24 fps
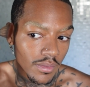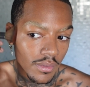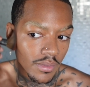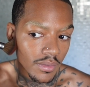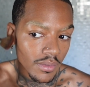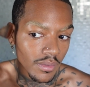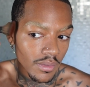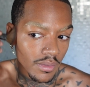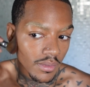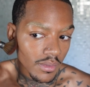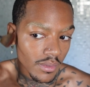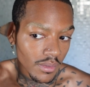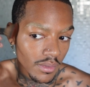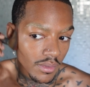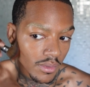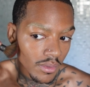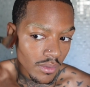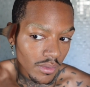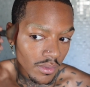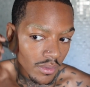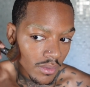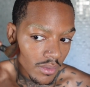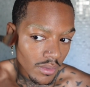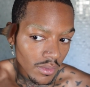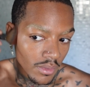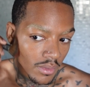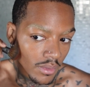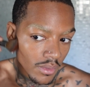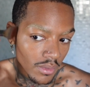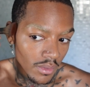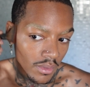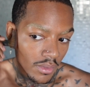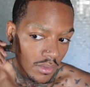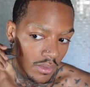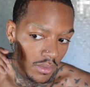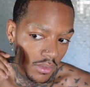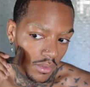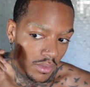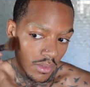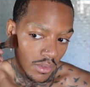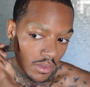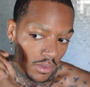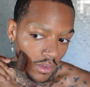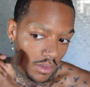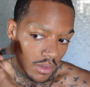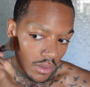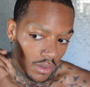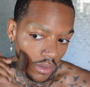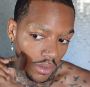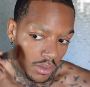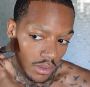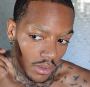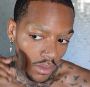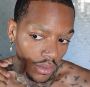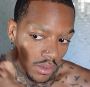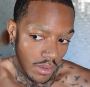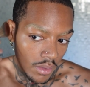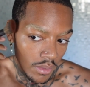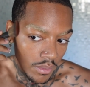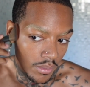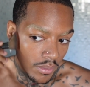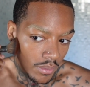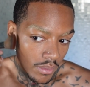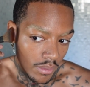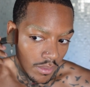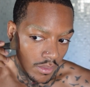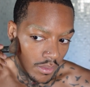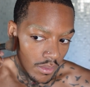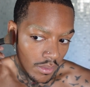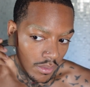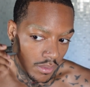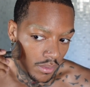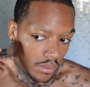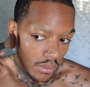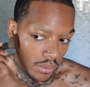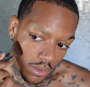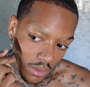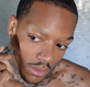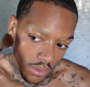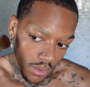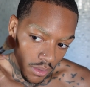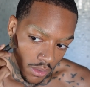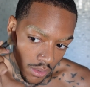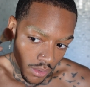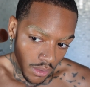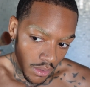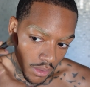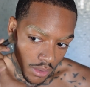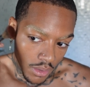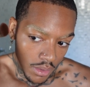I want to be able to give myself and to experience the things that I